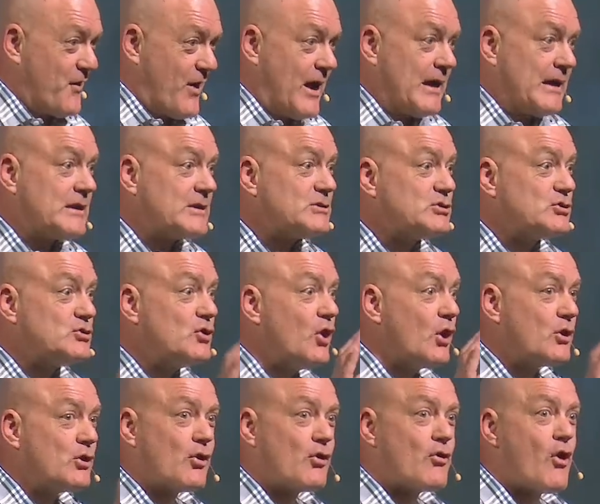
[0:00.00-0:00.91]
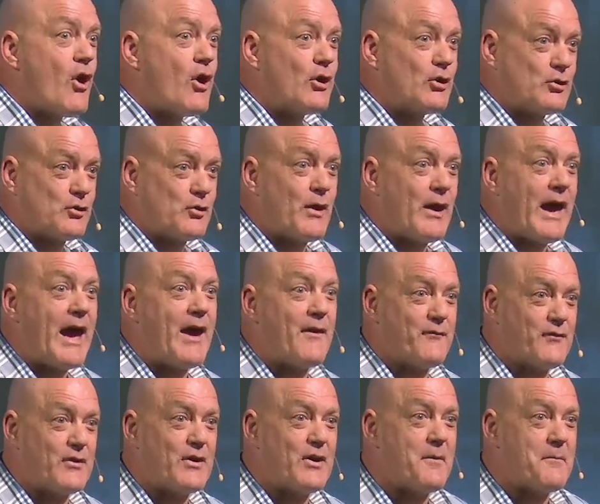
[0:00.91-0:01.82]
all right? It's not wrong to
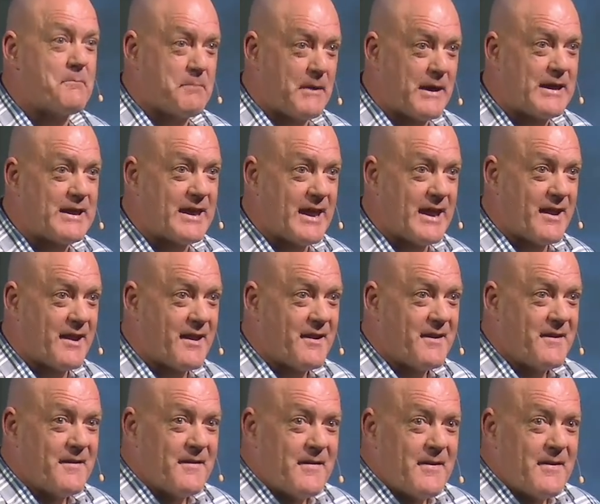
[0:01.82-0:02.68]
have an opinion.